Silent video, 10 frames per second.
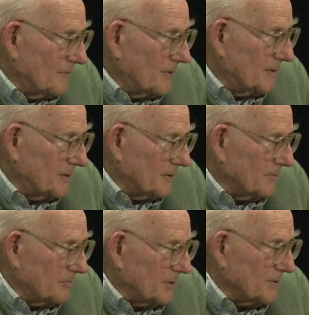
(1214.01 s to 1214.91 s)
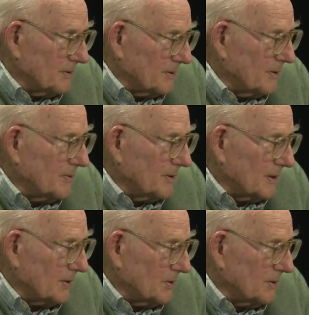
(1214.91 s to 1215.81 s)
in this present current
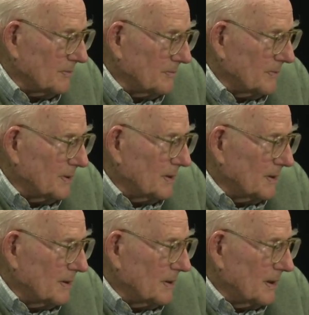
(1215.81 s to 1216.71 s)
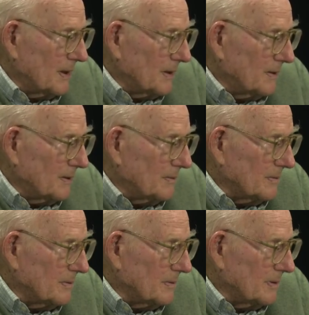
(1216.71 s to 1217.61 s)
election, and uh,
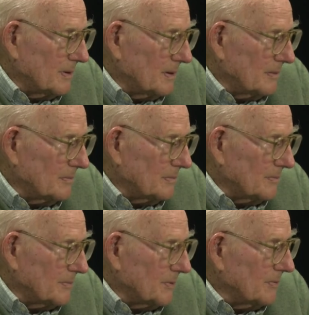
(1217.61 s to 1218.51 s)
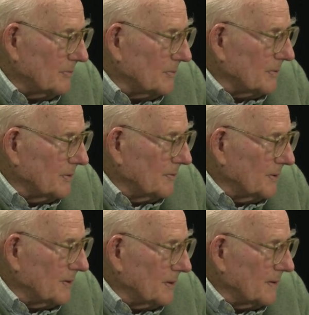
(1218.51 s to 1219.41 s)
um, so you
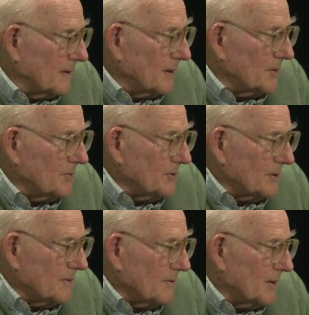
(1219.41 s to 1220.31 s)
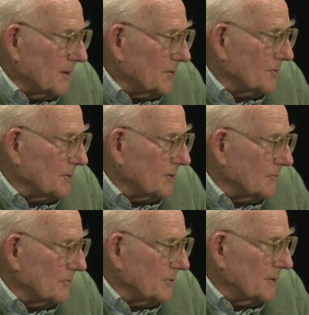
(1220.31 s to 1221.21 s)
think the, the, issues are there any issues that
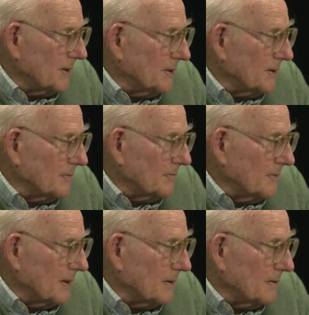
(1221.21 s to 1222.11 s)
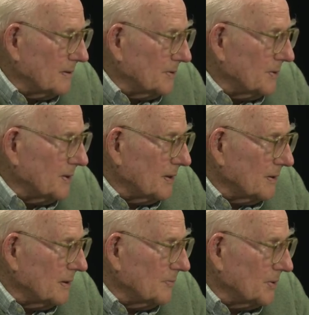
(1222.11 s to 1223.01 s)
would tend to make the turnout a
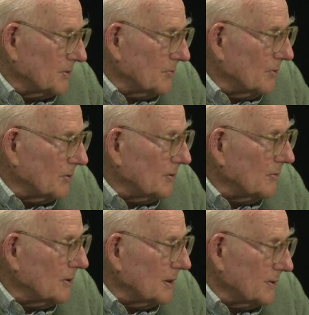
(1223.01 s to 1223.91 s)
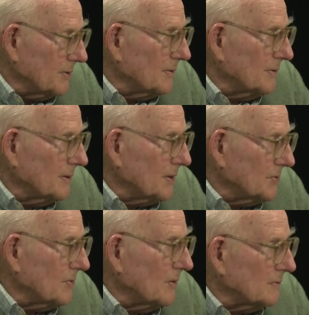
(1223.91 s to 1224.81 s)
little bit stronger or less less
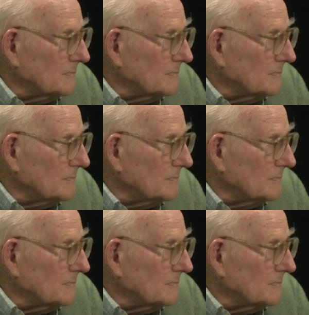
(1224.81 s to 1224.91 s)
strong?